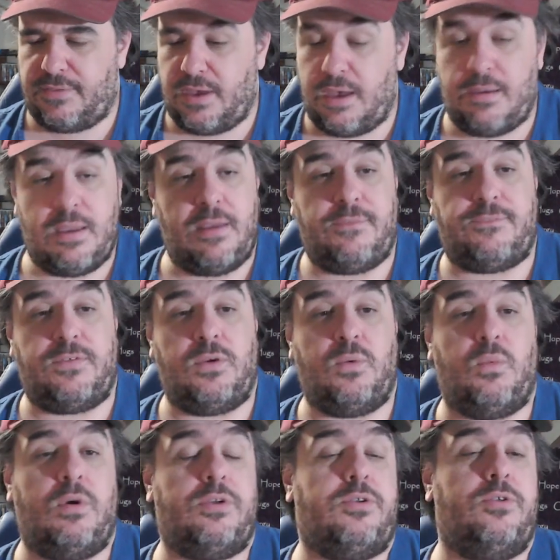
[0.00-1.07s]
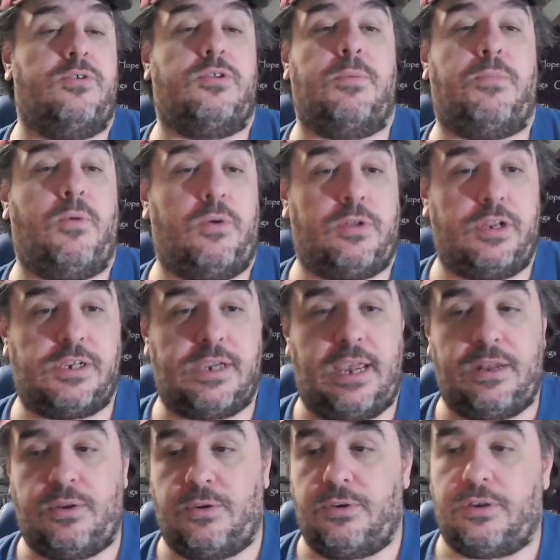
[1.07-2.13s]
If you want to support the
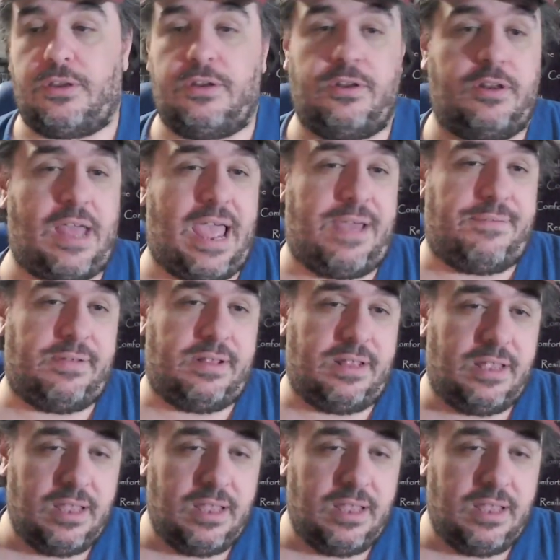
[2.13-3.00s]
channel, you can. I have it.